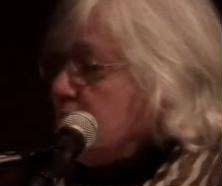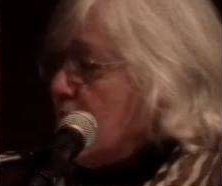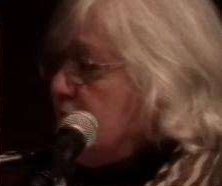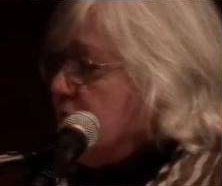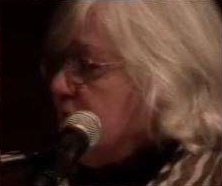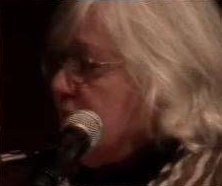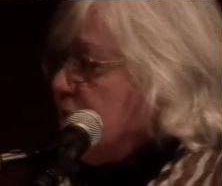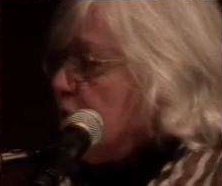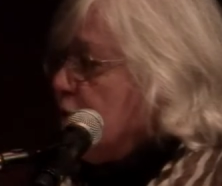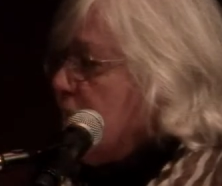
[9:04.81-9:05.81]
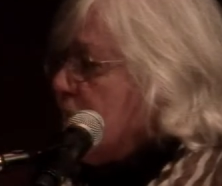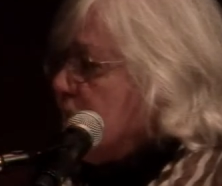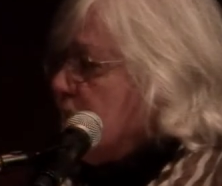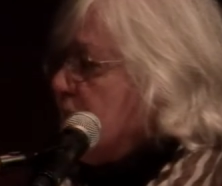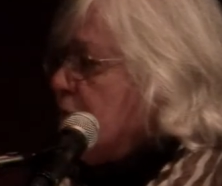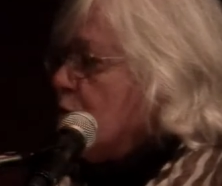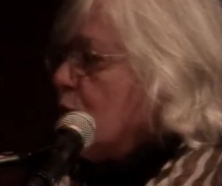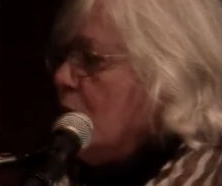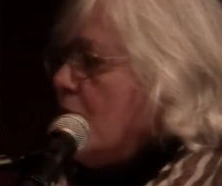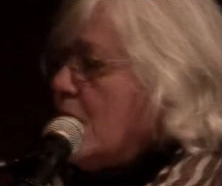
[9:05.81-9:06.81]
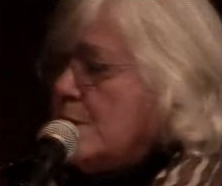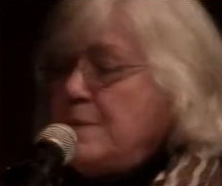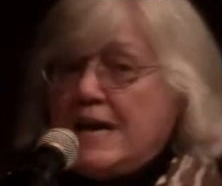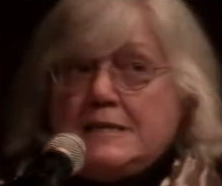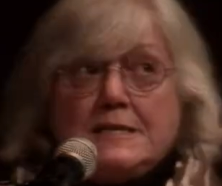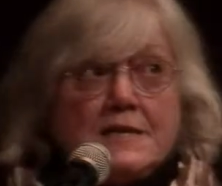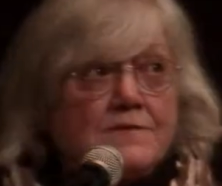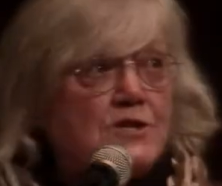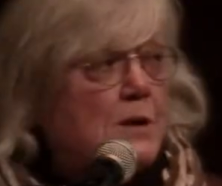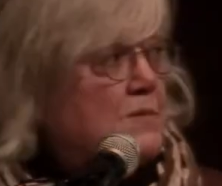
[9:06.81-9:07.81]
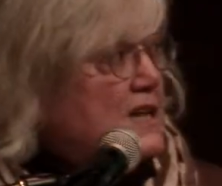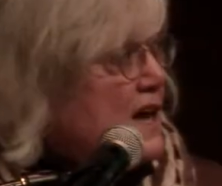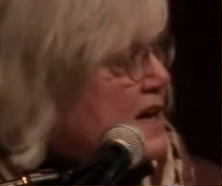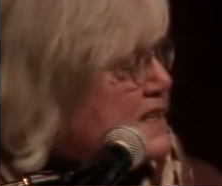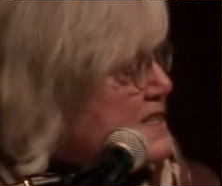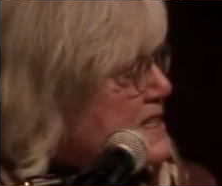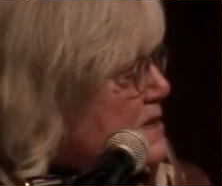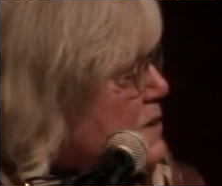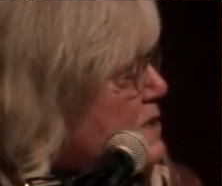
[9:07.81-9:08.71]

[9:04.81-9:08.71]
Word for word: uh, just take a look at another uh, painting of Shambhala. This is a